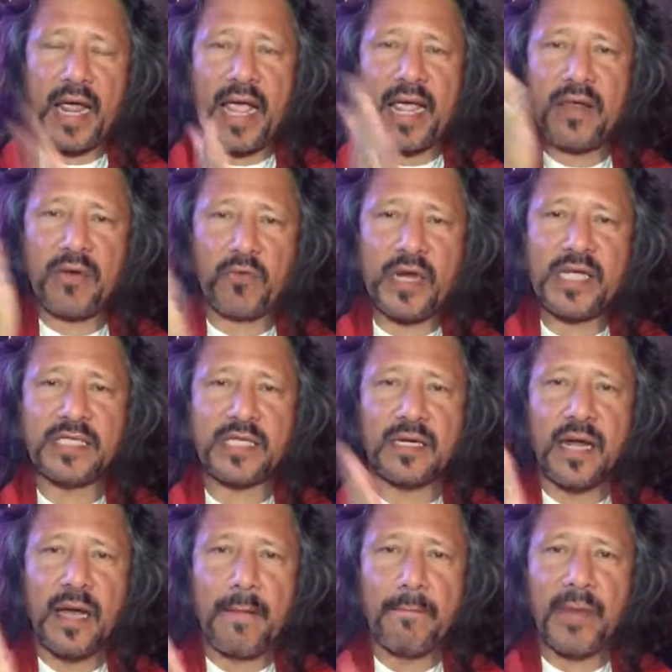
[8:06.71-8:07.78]
a reason.
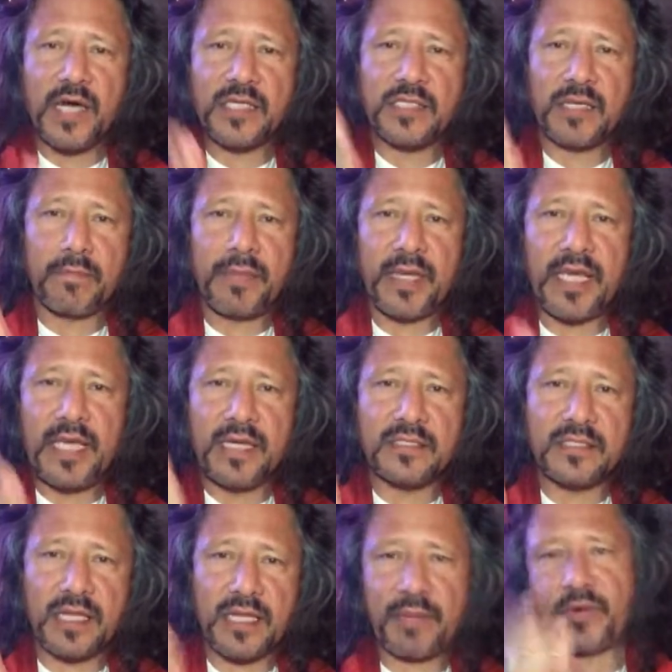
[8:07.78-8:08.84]
Must be
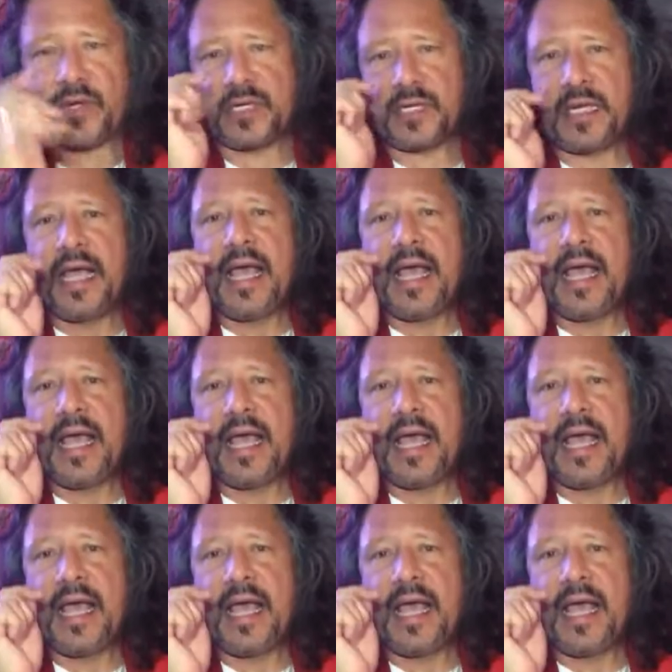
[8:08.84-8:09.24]
deliberate.